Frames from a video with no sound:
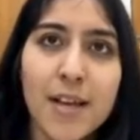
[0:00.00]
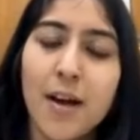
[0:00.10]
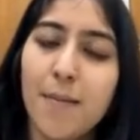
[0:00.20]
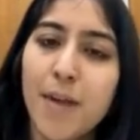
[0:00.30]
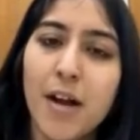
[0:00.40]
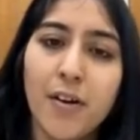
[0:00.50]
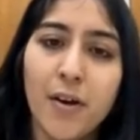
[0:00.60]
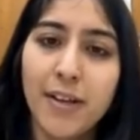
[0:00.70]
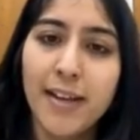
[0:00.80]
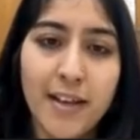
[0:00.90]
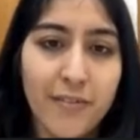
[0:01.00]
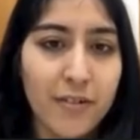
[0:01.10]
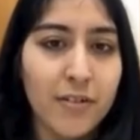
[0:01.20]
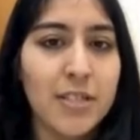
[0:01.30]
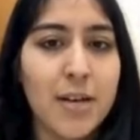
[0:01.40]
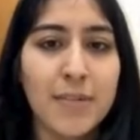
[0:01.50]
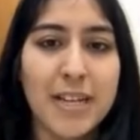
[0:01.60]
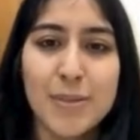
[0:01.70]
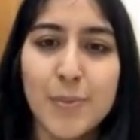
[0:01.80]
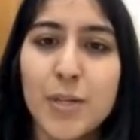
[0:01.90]
I come back around 11,
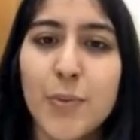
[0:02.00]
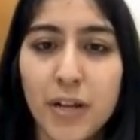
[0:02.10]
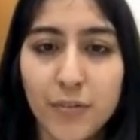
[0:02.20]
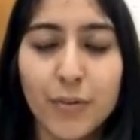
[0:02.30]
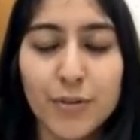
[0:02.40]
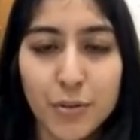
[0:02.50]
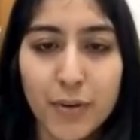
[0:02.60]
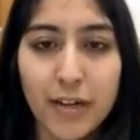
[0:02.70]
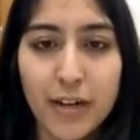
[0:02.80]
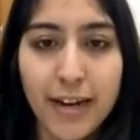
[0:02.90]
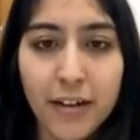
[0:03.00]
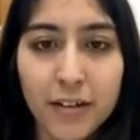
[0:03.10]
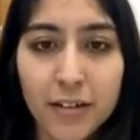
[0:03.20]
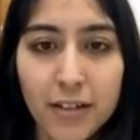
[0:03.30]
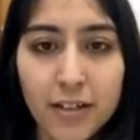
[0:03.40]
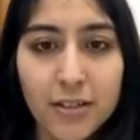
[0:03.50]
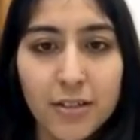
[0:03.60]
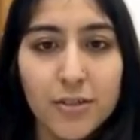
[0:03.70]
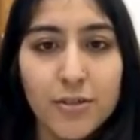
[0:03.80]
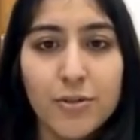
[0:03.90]
sometimes by 12 also at night.
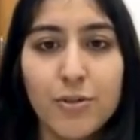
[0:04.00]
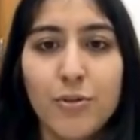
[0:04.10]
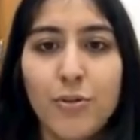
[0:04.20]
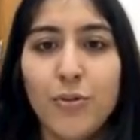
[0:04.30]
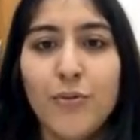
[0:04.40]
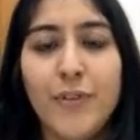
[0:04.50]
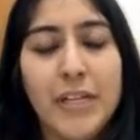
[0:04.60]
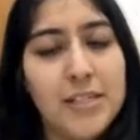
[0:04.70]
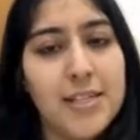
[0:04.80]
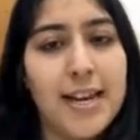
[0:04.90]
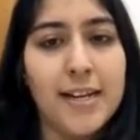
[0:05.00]
So no fixed time.